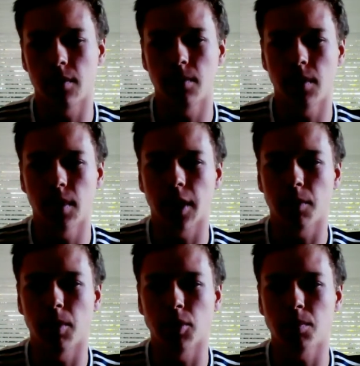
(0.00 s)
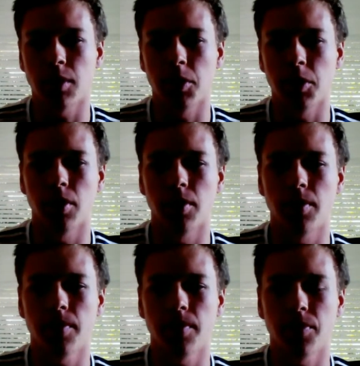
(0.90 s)
Like most people,
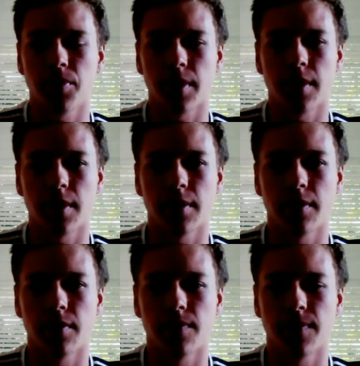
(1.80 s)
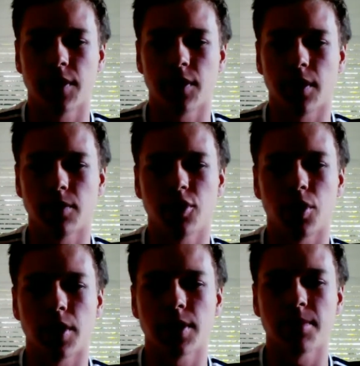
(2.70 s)
it's a
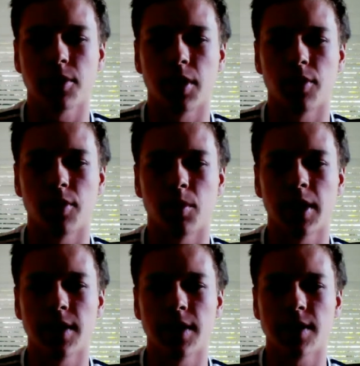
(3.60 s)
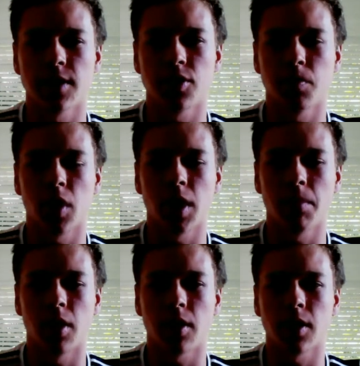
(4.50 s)
choice between Wiggins and Jabari
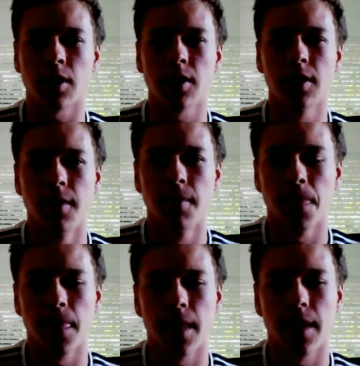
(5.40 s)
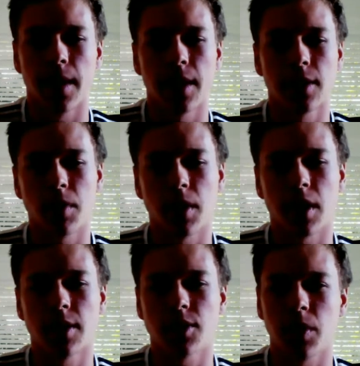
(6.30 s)
Parker. And to be
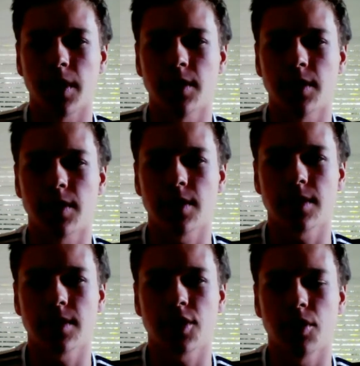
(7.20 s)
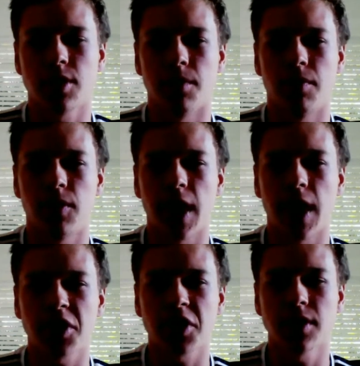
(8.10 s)
honest, Wiggins showed some
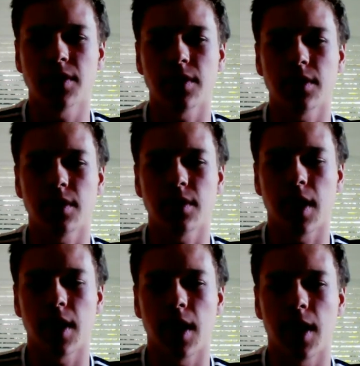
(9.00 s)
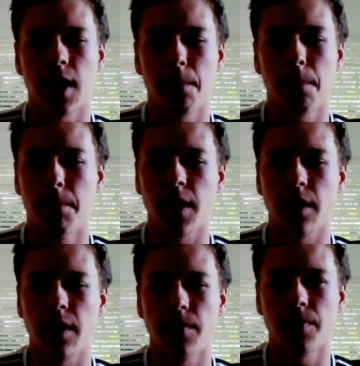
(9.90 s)
flashes, but
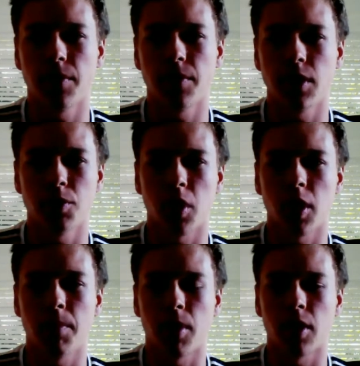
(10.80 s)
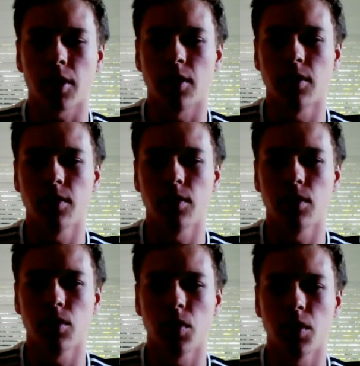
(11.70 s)
Jabari Parker
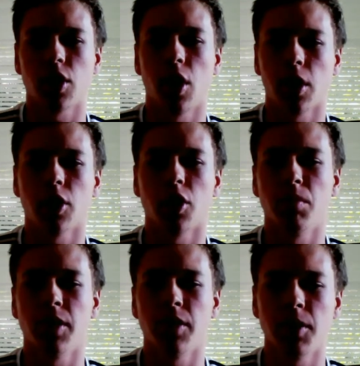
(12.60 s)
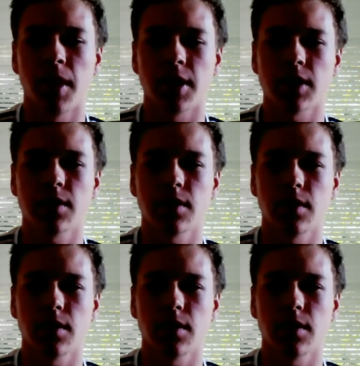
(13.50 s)
was arguably the best